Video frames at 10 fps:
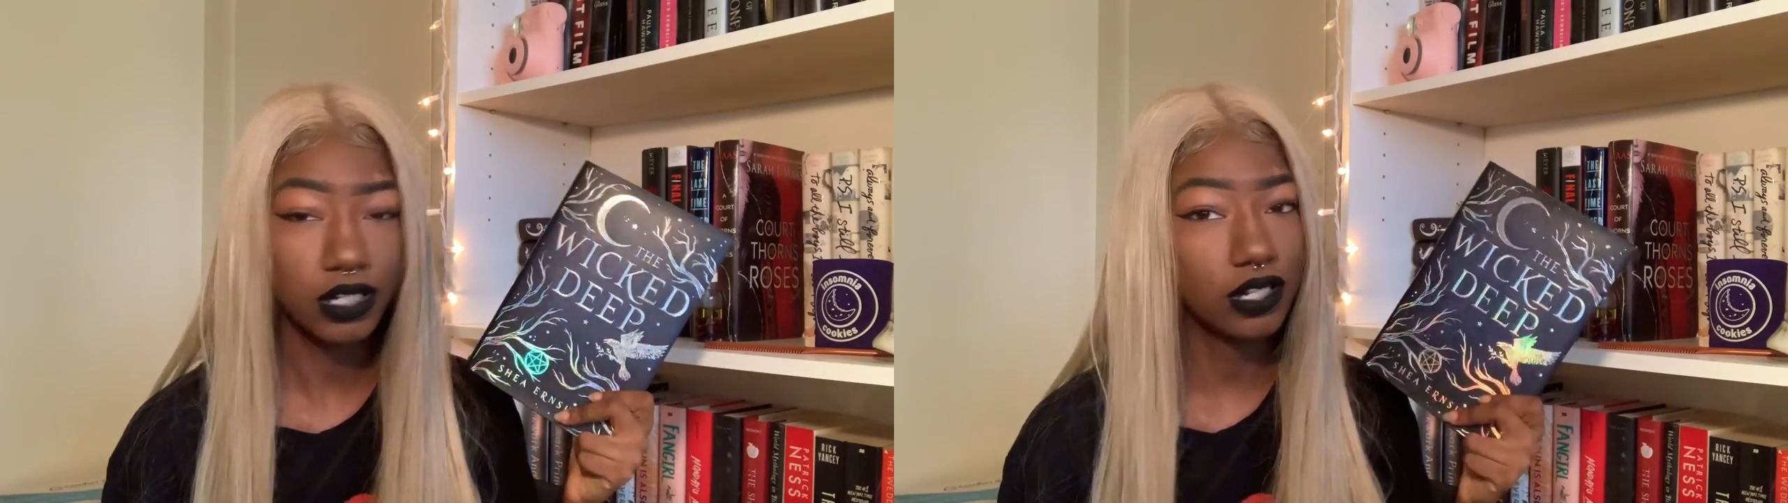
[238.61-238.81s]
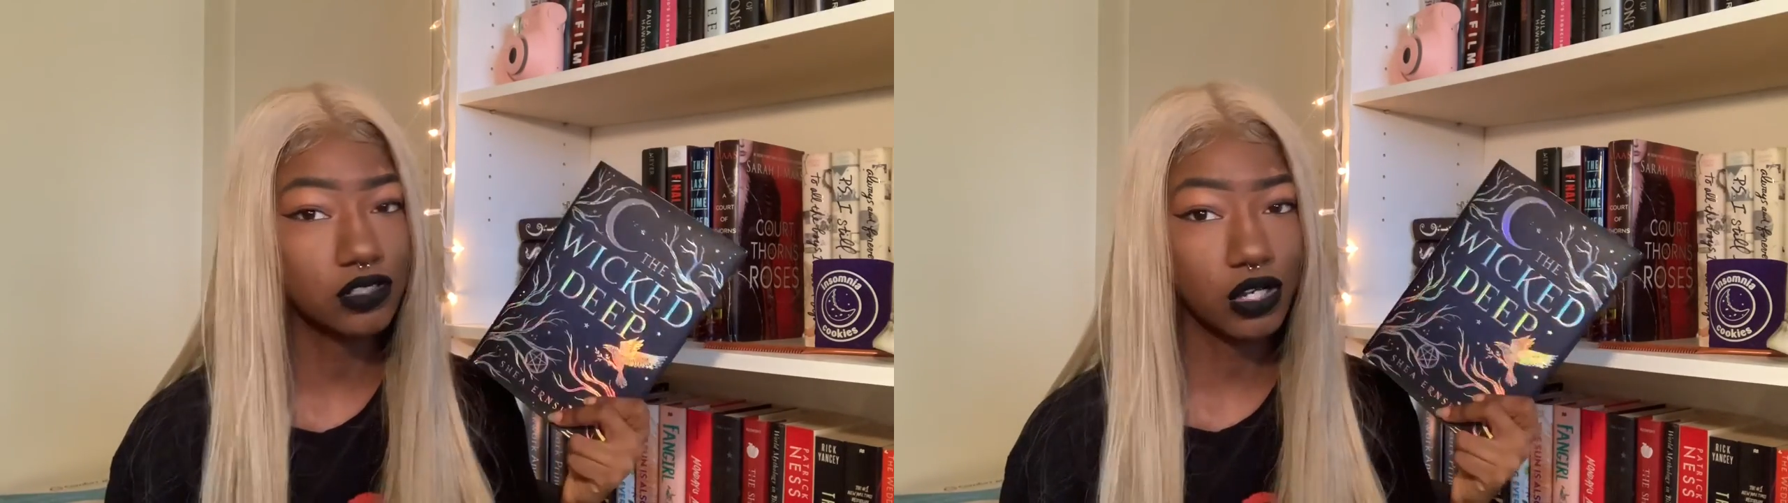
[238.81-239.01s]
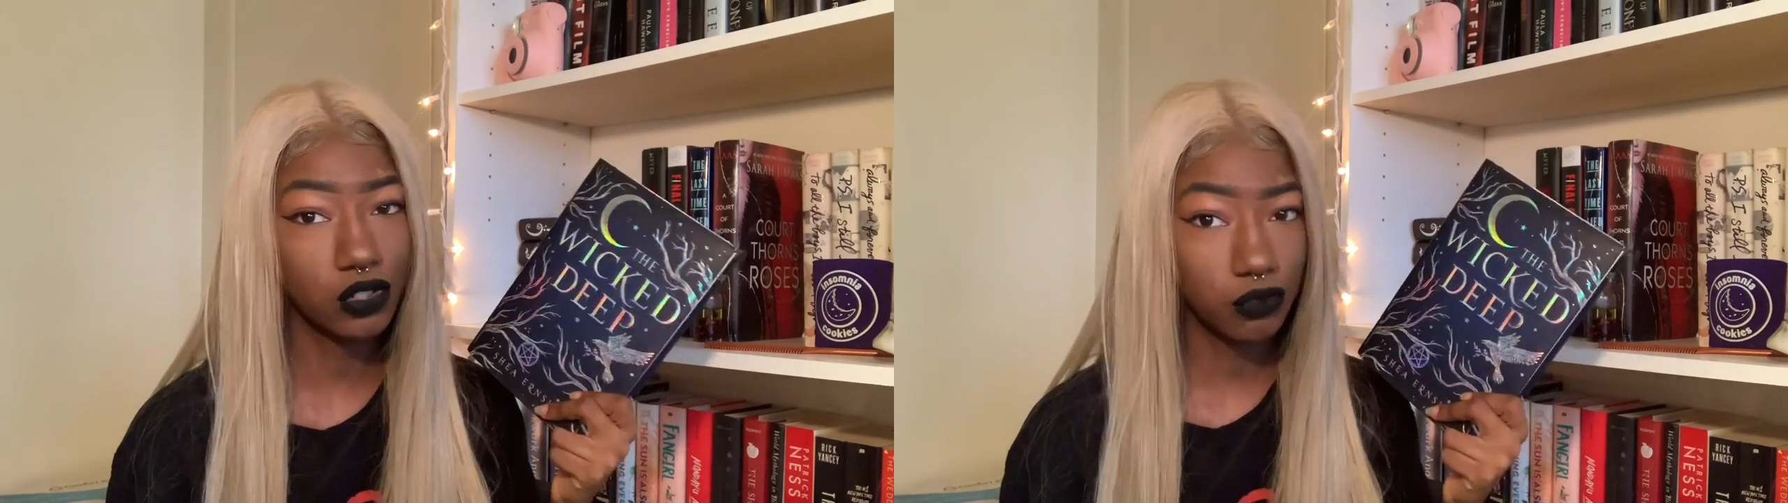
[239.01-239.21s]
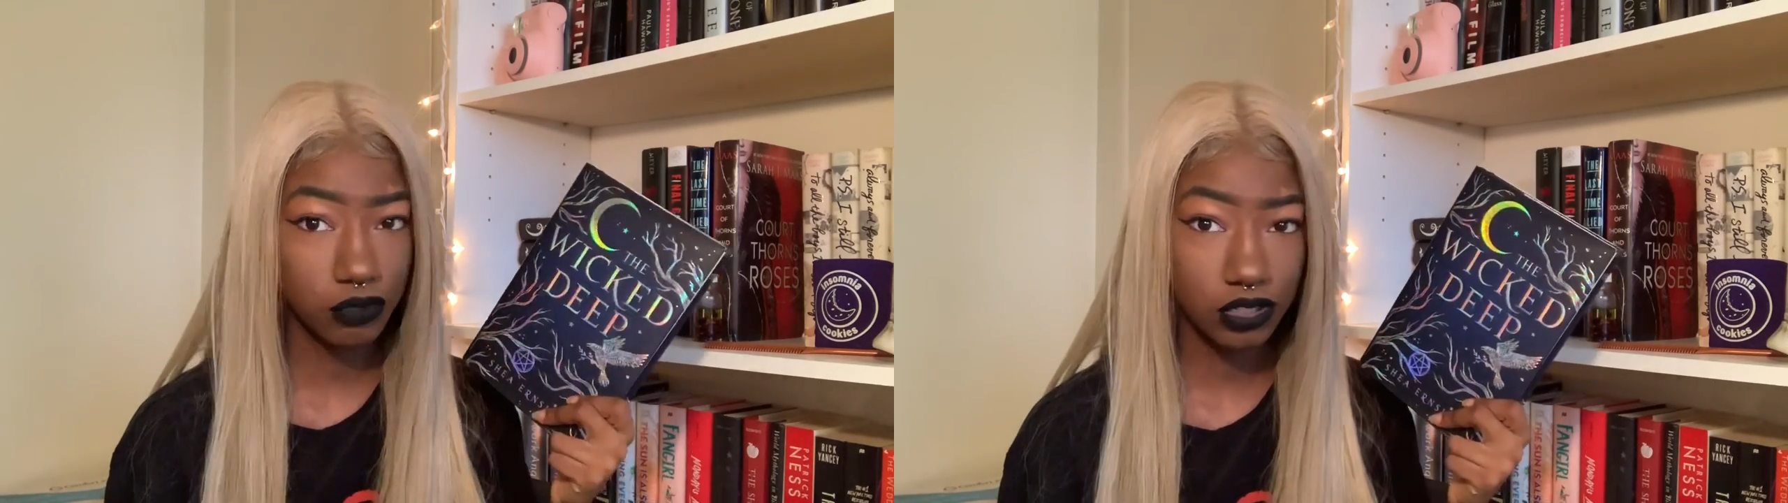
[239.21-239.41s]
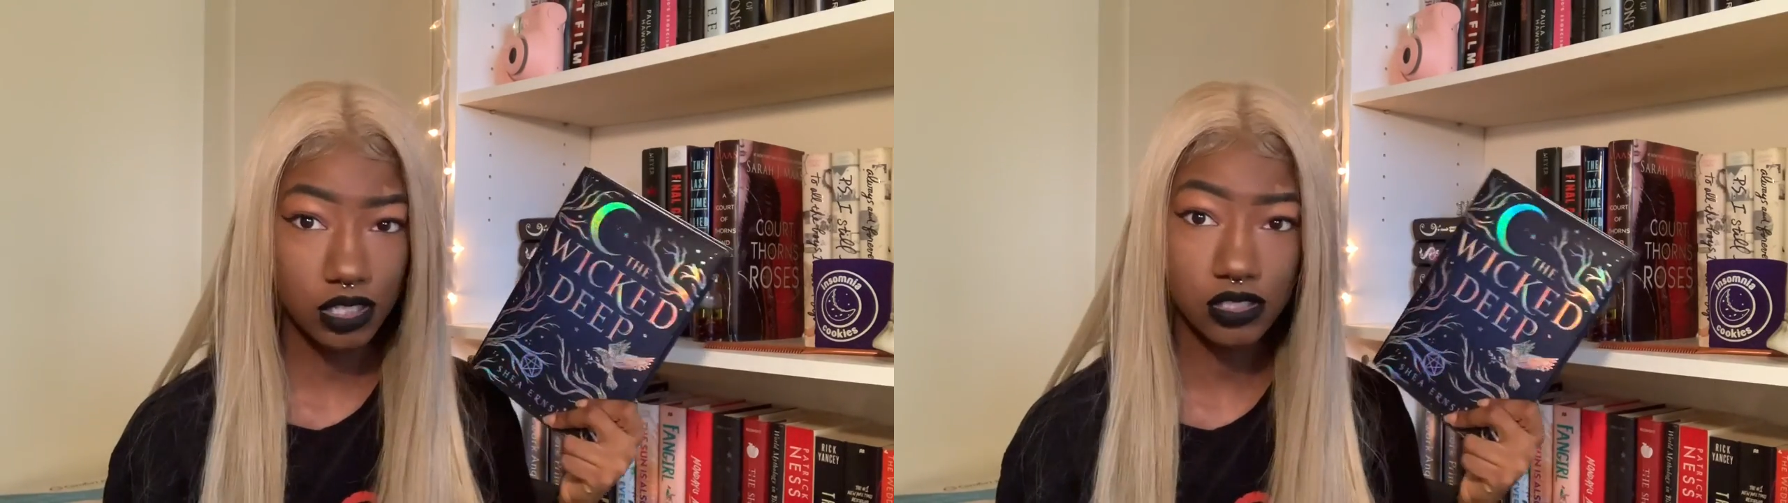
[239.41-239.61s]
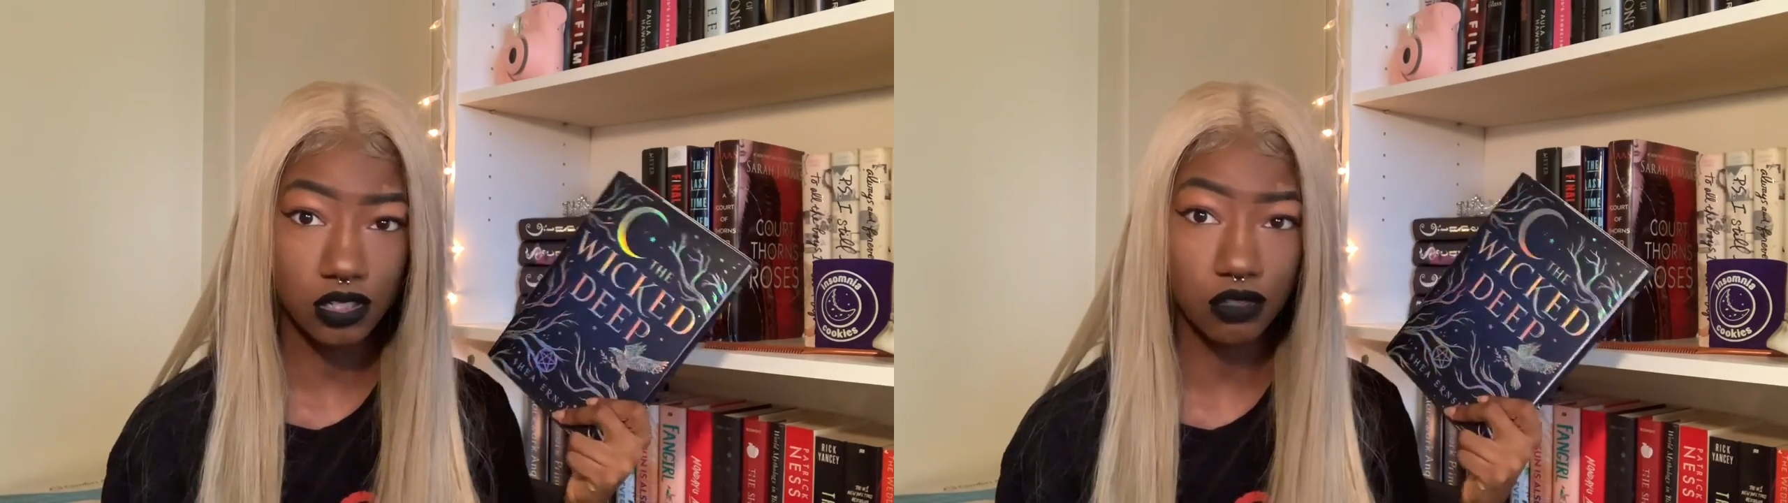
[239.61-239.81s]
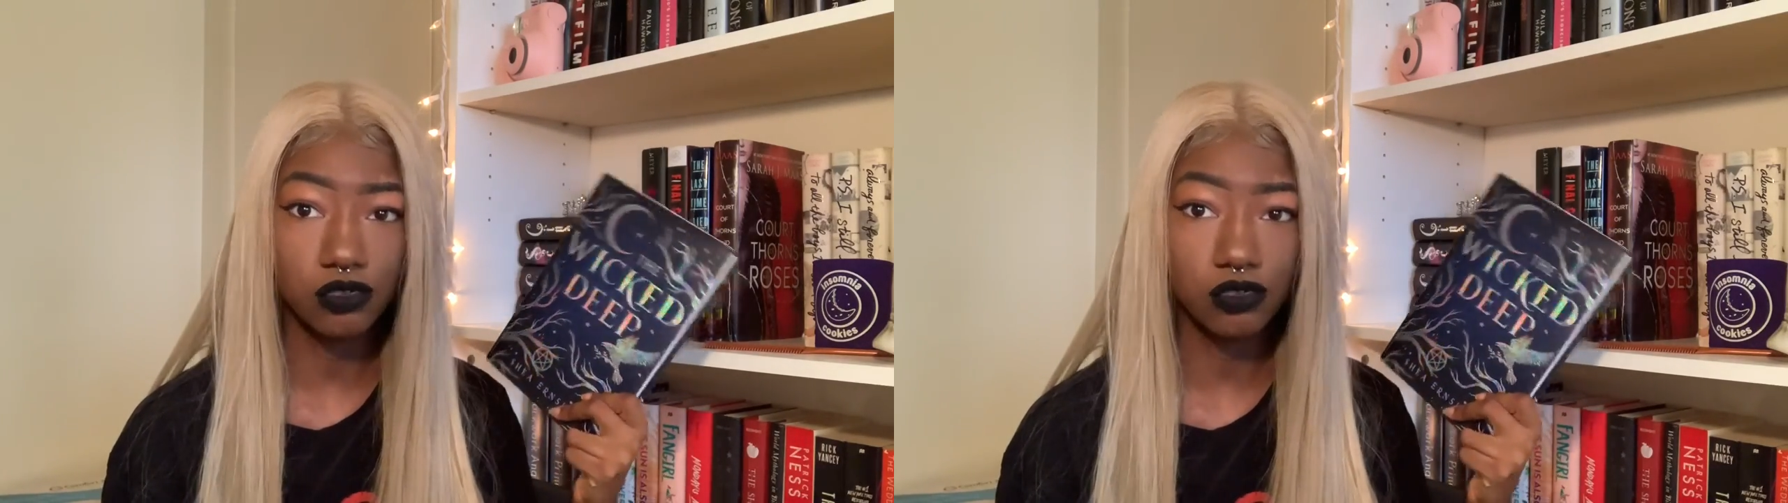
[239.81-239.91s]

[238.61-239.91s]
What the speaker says: and that's all you really need to know